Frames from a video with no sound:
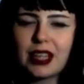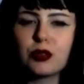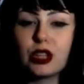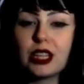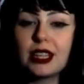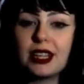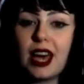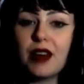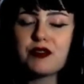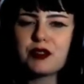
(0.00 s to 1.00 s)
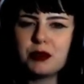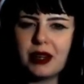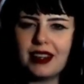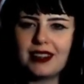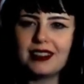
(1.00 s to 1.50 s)
real enough,
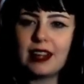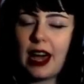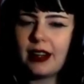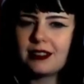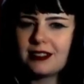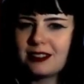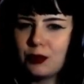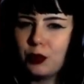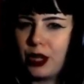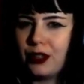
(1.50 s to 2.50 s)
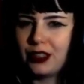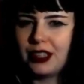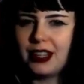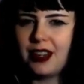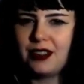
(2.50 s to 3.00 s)
but not real, you
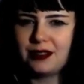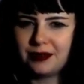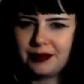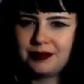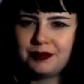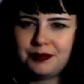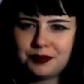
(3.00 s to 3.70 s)
know? Hmm.